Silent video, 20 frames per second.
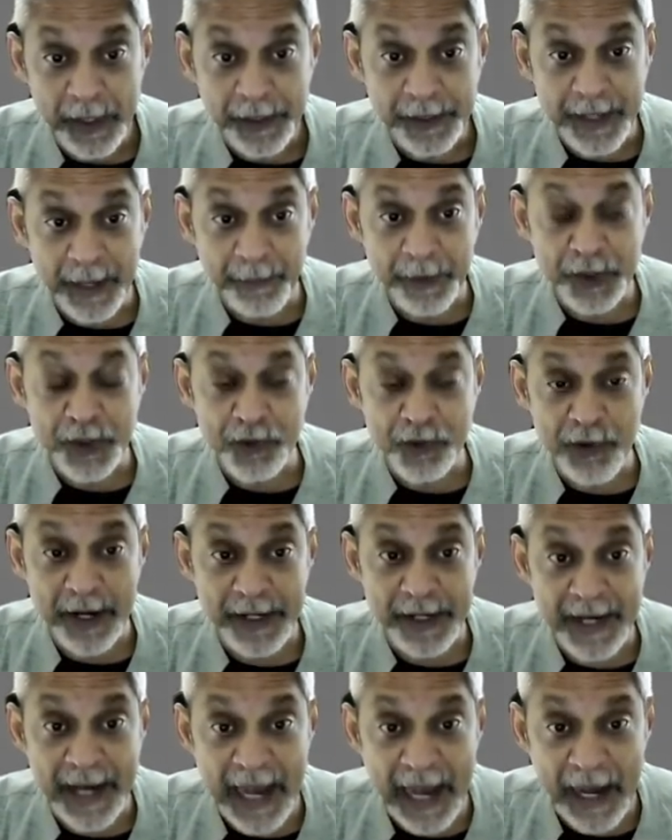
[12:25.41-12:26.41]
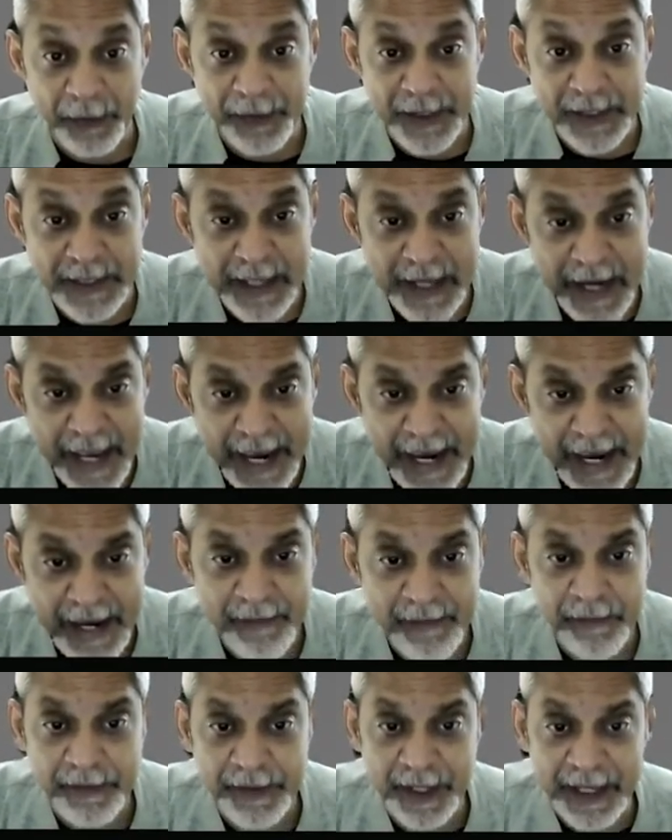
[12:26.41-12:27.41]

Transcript: demonstrating how this lay